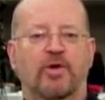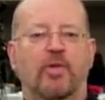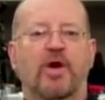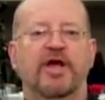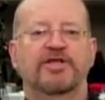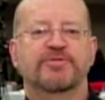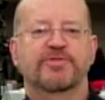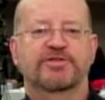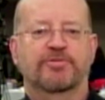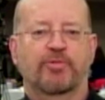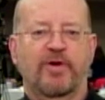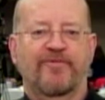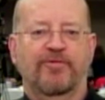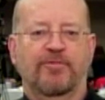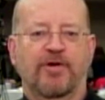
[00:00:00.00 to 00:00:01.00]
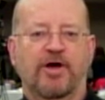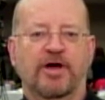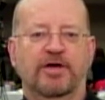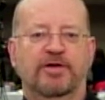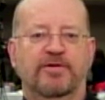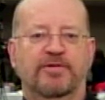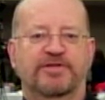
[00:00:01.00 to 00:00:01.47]
Why is Mr. Weaver
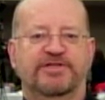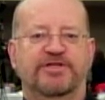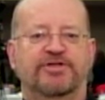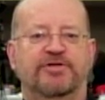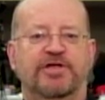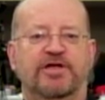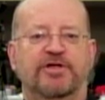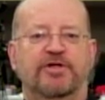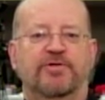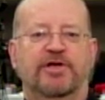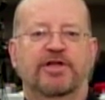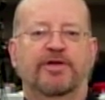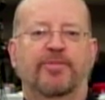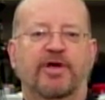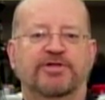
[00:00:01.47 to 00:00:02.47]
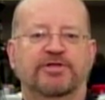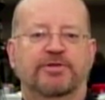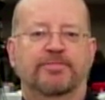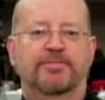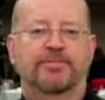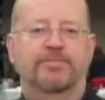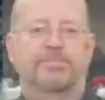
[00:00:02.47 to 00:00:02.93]
wrong, since you didn't do it in the budget?